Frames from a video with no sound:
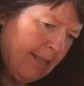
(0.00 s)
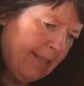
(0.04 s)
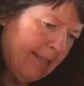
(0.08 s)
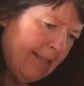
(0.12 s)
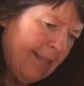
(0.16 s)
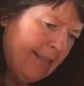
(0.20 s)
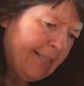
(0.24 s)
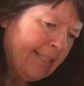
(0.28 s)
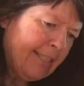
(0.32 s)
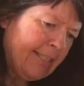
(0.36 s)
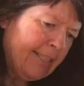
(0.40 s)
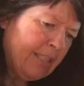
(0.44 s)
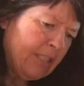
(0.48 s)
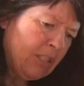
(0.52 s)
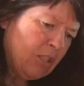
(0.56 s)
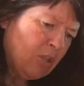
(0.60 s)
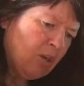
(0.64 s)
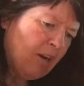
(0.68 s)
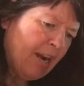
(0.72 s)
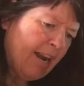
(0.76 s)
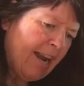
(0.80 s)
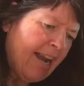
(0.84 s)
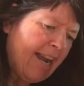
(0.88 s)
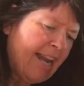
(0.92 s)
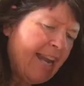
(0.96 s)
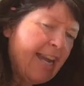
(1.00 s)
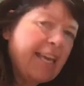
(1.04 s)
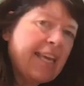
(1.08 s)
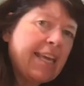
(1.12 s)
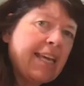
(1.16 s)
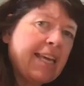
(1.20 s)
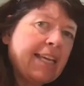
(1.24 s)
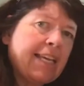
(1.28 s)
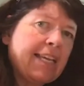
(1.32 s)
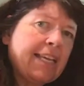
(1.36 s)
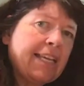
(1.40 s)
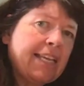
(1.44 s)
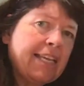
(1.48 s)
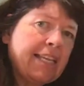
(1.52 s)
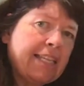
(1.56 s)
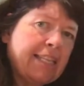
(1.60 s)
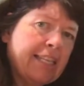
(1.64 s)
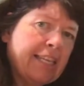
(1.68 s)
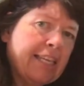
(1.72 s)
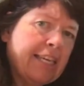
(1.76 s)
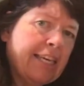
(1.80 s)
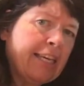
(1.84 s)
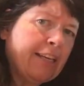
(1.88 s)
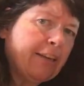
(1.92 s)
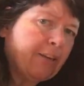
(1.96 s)
Let's try
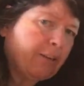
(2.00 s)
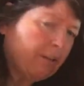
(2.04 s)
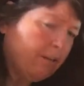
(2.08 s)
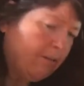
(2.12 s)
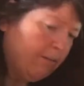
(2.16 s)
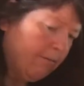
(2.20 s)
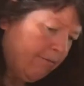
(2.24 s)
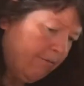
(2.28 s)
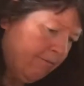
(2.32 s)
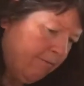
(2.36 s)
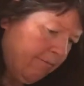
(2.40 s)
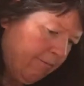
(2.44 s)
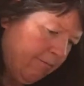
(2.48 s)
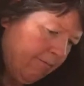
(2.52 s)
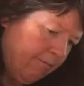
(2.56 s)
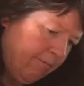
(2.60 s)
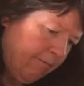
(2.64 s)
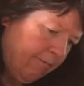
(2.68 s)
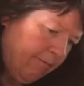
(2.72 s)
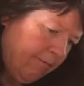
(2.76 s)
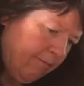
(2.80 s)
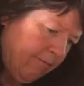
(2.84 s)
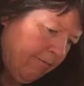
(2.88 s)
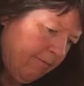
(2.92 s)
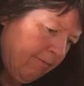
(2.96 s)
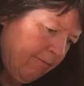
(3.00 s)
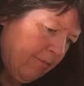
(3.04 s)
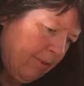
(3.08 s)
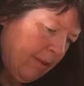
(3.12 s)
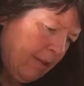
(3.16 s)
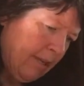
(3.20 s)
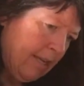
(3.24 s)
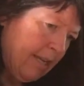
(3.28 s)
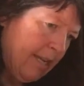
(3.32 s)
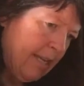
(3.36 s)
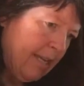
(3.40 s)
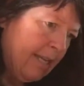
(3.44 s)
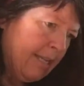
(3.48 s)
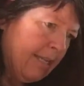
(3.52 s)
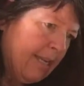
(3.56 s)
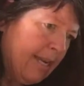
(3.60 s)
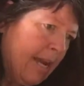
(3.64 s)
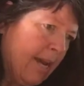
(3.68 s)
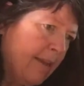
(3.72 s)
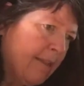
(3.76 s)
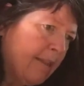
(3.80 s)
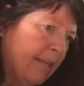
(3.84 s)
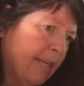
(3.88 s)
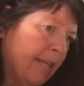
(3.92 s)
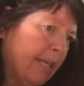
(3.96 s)
the heater.
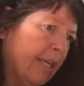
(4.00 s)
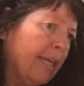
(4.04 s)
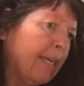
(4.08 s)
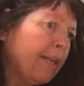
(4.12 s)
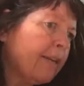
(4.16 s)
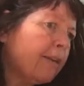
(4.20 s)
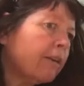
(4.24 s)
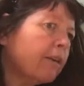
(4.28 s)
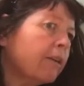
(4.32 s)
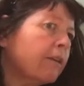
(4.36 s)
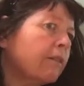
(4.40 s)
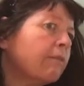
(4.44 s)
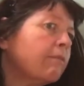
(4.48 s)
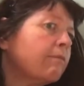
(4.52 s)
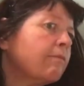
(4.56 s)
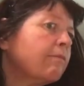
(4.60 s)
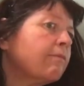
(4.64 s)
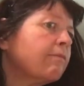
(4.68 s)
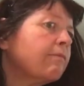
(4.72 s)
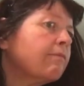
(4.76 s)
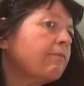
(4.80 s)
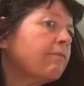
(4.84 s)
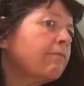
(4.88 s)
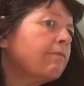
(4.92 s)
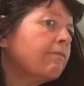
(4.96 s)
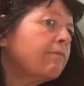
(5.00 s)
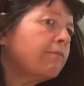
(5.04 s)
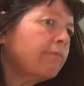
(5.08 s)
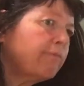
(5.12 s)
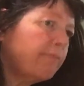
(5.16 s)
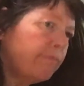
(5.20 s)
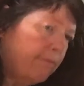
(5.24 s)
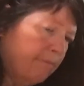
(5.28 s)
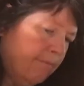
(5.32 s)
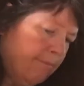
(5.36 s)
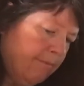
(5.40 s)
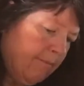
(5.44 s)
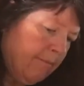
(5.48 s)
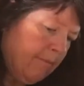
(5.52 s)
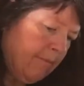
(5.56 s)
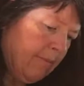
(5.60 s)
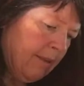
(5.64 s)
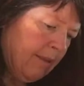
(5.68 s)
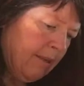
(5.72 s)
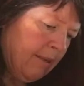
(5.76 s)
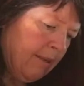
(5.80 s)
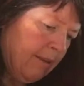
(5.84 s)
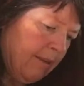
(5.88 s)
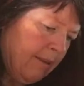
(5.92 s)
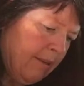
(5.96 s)
Now, the heater,
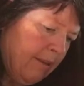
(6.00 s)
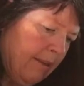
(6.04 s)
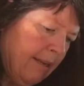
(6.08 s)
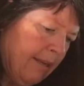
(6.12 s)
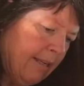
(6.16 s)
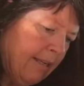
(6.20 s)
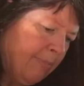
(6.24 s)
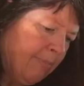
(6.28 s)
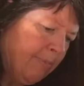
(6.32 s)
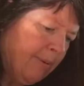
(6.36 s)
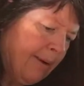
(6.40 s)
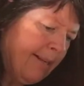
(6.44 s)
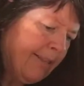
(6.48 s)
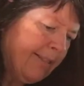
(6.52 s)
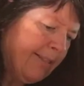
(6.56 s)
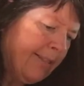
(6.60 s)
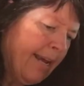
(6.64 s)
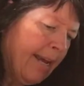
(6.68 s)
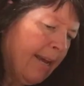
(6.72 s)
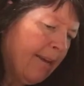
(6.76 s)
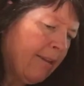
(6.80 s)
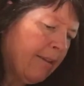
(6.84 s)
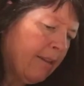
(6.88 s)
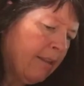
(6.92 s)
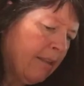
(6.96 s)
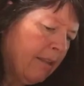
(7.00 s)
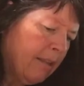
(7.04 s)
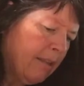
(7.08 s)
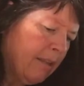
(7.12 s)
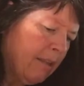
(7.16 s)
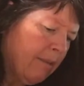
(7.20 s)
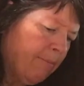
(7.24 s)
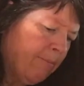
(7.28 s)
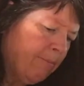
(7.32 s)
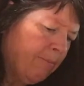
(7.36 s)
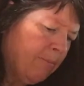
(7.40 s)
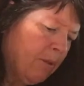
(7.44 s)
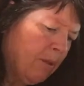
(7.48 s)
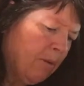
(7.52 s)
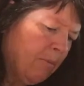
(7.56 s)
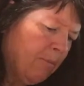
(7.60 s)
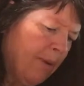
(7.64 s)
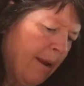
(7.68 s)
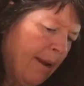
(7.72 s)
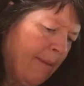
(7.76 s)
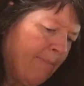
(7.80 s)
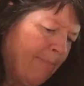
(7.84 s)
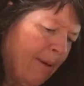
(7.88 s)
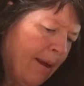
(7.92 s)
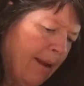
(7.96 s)
you have to press down the
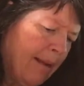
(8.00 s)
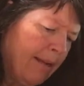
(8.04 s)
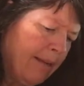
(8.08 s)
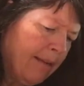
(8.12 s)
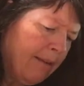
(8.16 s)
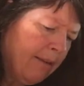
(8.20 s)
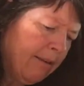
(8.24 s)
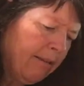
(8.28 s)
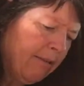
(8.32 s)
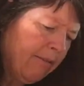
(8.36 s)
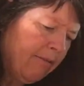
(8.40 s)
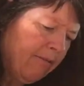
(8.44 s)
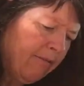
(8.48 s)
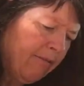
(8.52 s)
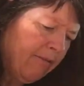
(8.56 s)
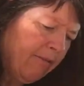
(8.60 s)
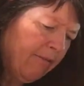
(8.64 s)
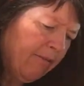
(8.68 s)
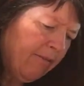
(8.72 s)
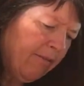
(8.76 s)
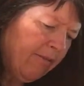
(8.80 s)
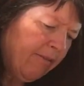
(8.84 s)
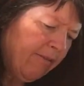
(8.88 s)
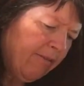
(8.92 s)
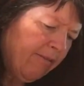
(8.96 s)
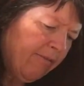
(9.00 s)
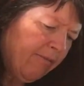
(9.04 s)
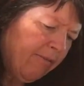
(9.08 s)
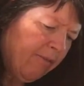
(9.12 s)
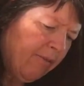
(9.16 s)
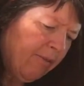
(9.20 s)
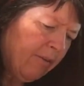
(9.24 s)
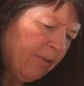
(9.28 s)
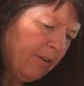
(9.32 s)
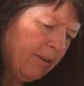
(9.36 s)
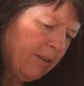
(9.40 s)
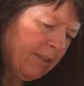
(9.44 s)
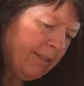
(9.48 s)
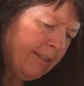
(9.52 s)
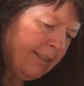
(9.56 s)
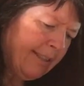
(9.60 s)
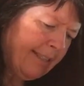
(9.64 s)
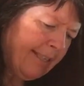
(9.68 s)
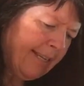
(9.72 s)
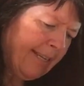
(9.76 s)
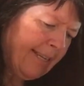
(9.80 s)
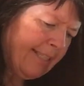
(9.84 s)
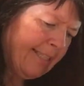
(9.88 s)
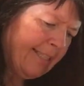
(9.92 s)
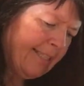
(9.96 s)
red button until
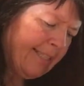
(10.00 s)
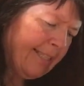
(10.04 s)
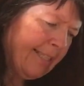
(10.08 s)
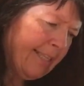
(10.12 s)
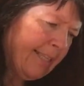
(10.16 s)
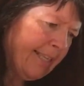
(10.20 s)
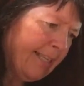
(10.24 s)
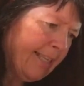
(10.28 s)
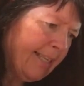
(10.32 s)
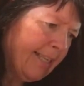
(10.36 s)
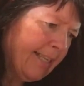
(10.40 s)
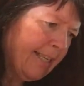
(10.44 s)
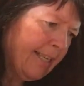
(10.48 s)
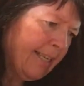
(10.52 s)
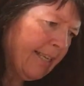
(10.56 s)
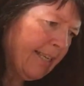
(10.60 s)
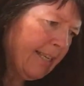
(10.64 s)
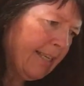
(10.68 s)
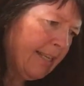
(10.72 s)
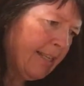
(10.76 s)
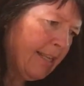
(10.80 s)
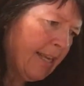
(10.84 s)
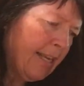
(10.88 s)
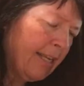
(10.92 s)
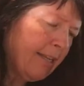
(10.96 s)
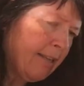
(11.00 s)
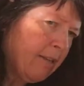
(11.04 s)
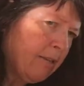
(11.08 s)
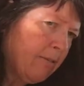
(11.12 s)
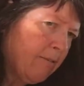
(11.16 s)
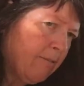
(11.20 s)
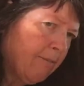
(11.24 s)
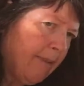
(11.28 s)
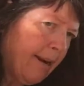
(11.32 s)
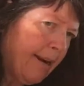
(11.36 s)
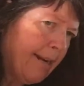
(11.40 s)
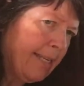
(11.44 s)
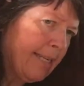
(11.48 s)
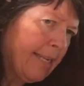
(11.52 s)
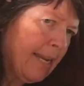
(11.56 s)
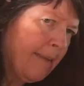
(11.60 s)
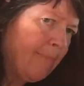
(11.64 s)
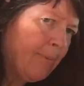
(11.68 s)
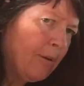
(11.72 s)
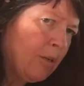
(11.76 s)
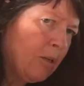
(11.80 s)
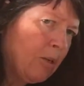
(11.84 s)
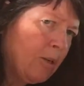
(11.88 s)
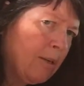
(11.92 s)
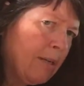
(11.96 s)
it gets to the right
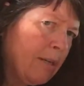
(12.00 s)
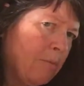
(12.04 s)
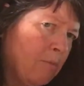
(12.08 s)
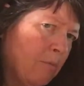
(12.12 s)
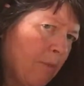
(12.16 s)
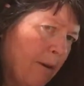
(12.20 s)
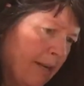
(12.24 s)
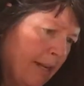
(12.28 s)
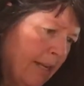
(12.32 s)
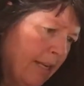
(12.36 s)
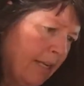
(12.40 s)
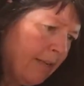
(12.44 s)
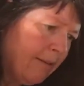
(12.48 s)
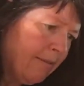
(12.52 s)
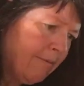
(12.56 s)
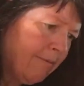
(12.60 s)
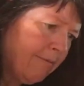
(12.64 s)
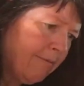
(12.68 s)
temperature you want it.